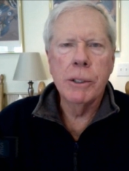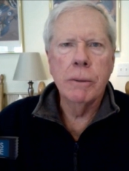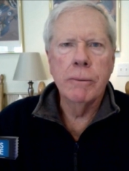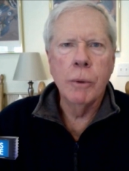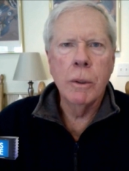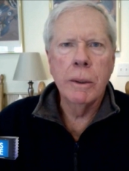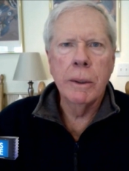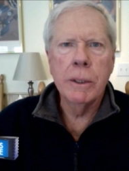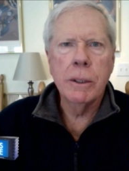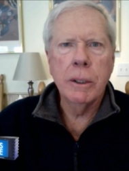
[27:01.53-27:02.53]
of war
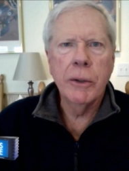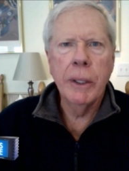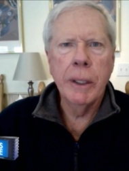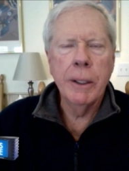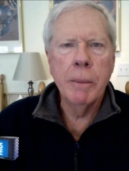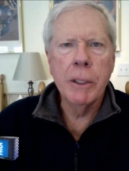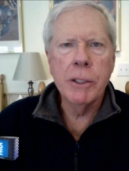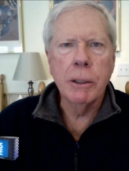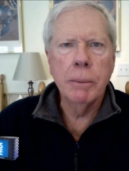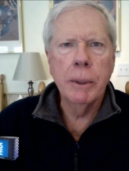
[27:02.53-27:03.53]
is to create a
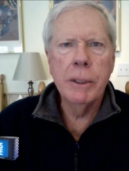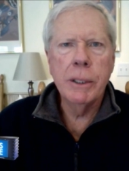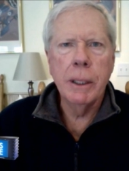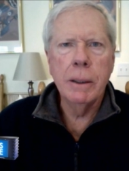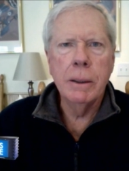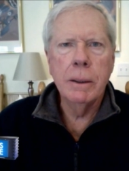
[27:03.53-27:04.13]
domestic police state.